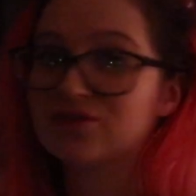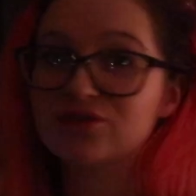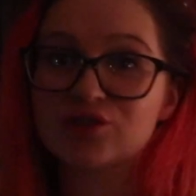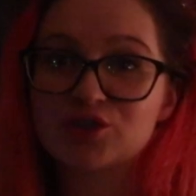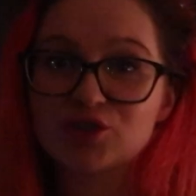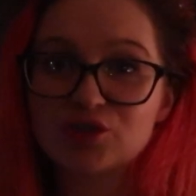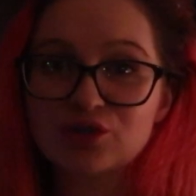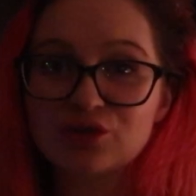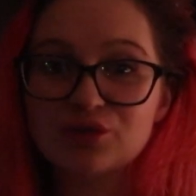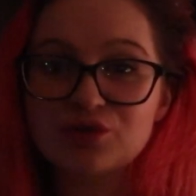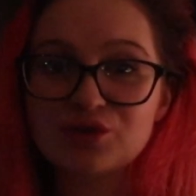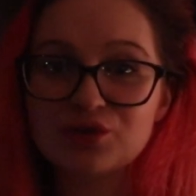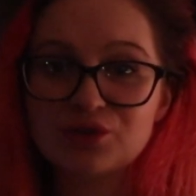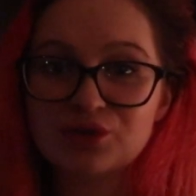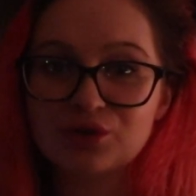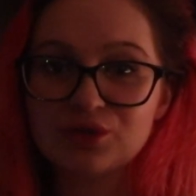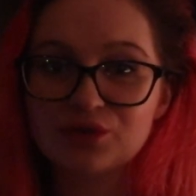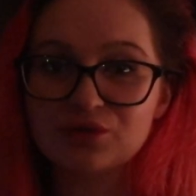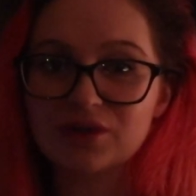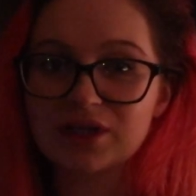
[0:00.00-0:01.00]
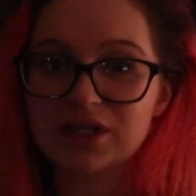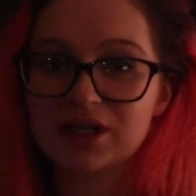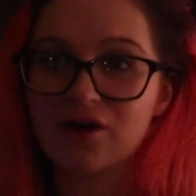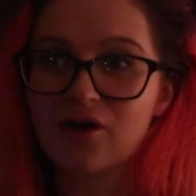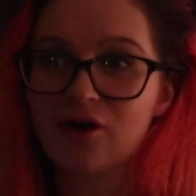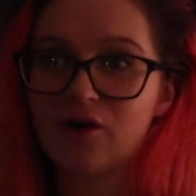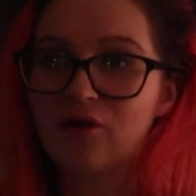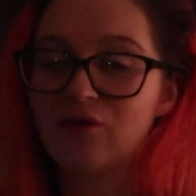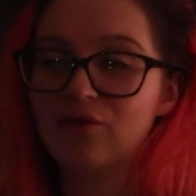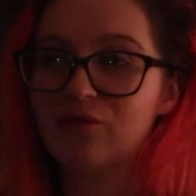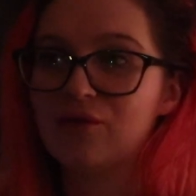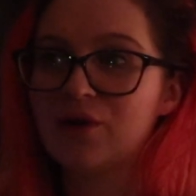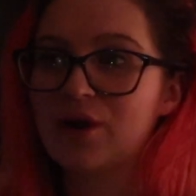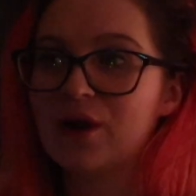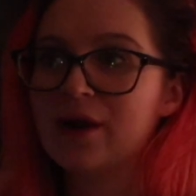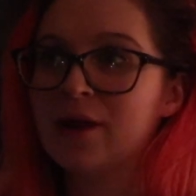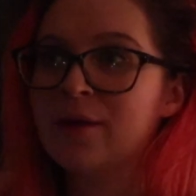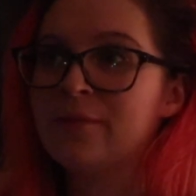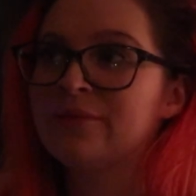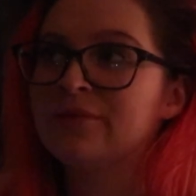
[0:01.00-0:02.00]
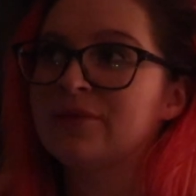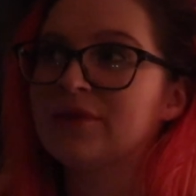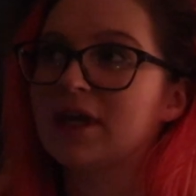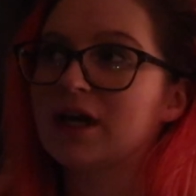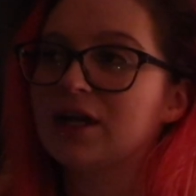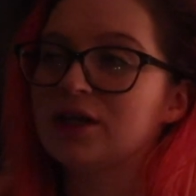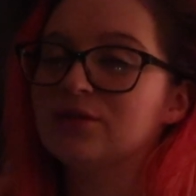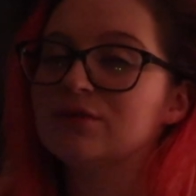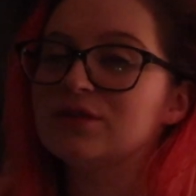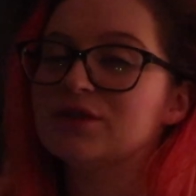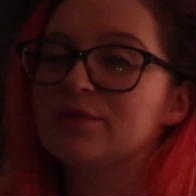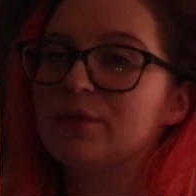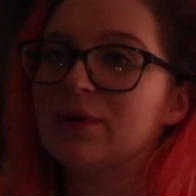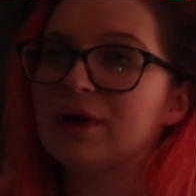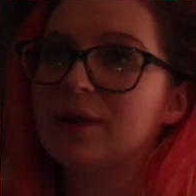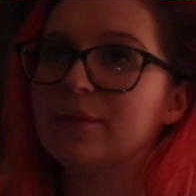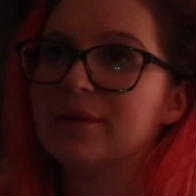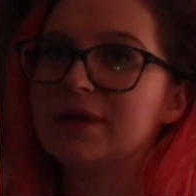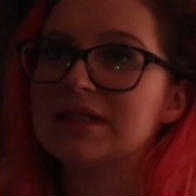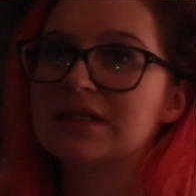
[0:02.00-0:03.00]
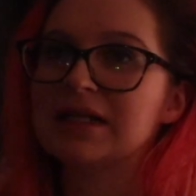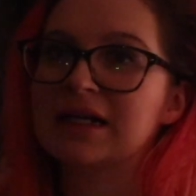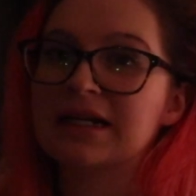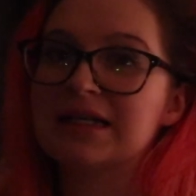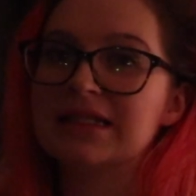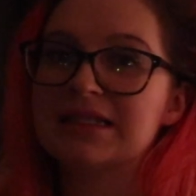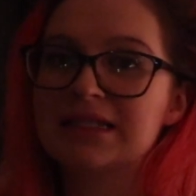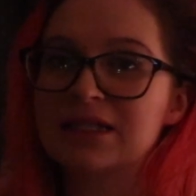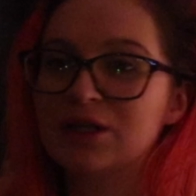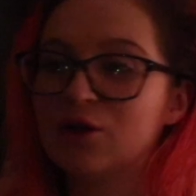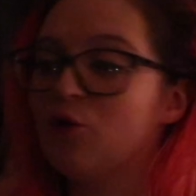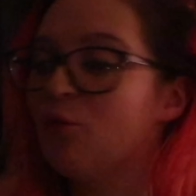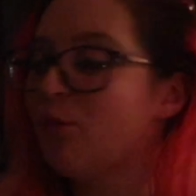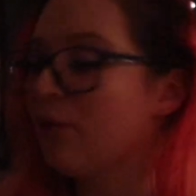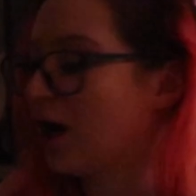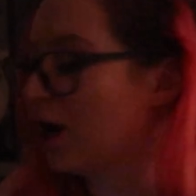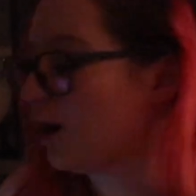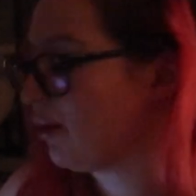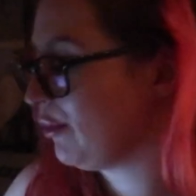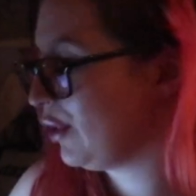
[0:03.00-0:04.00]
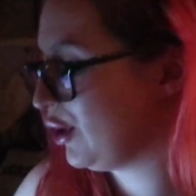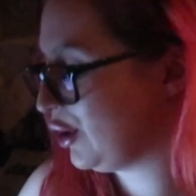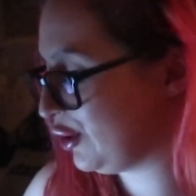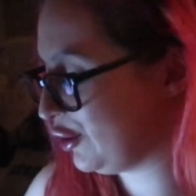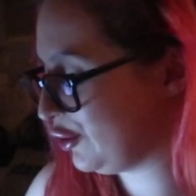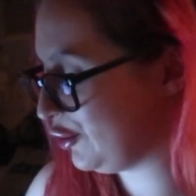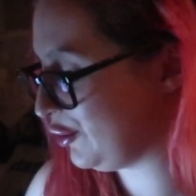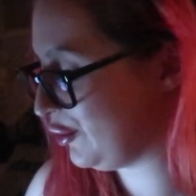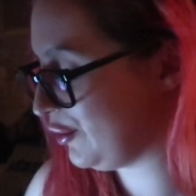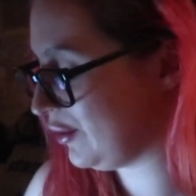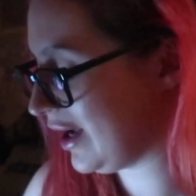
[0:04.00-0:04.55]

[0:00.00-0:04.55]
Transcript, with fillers: on a true story of, I don't want to spoil it, but it's like a single mum who